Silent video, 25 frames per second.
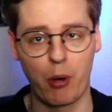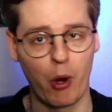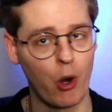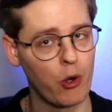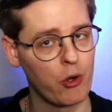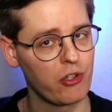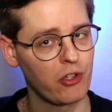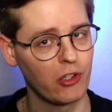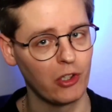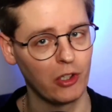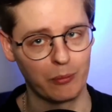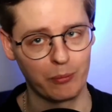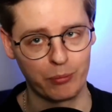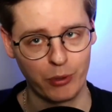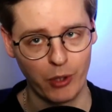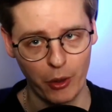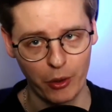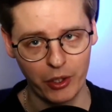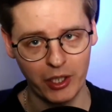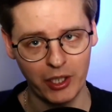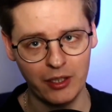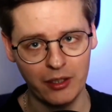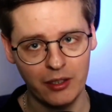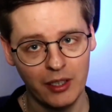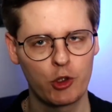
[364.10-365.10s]
Personal
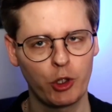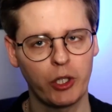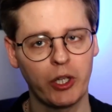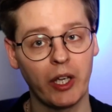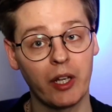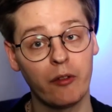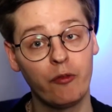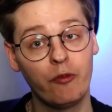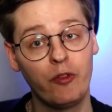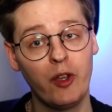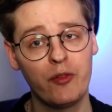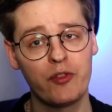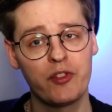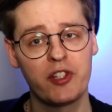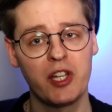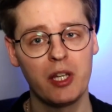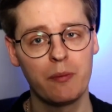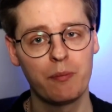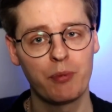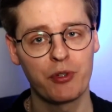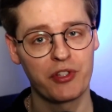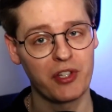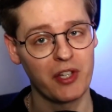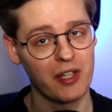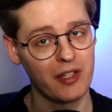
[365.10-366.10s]
Protein to get a
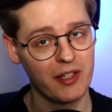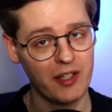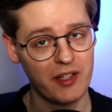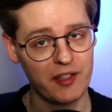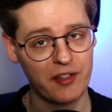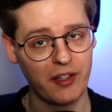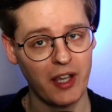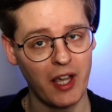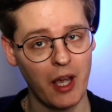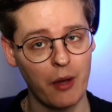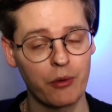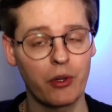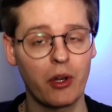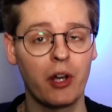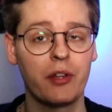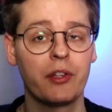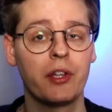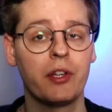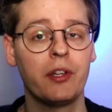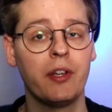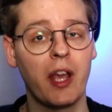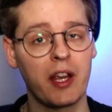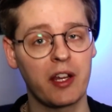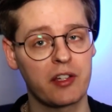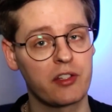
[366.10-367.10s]
15% discount on
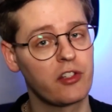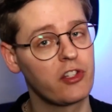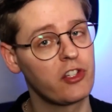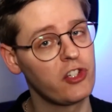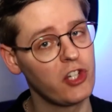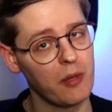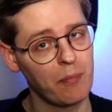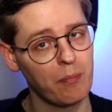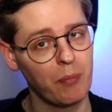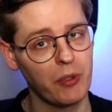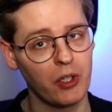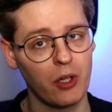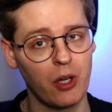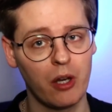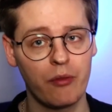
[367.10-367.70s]
the next shipment